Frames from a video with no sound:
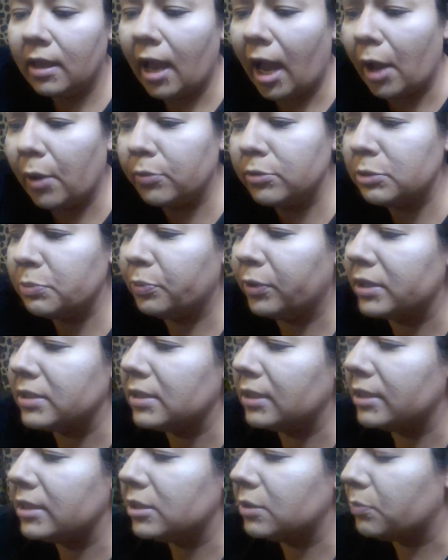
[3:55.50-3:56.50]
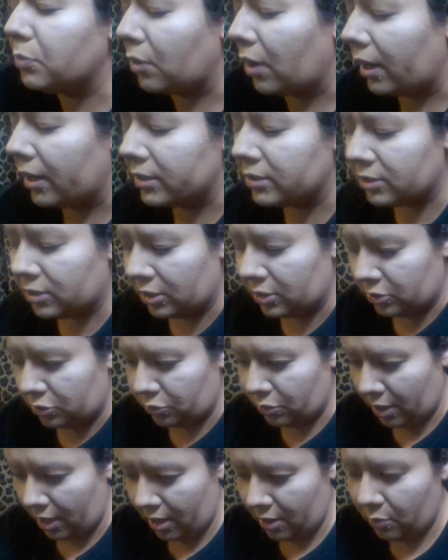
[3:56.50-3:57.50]
was pleasantly surprised
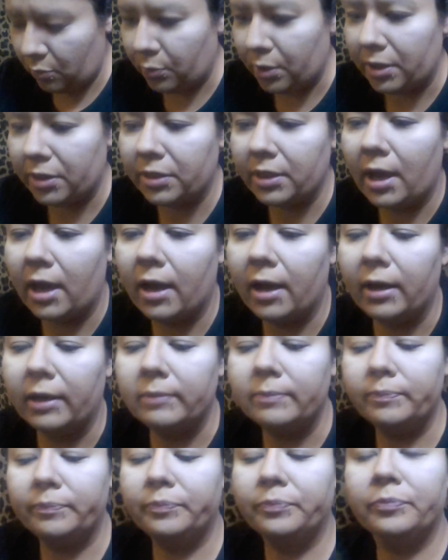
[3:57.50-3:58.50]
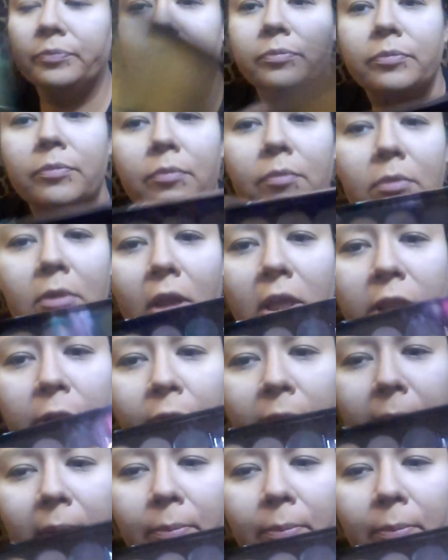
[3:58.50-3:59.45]
yesterday with the way my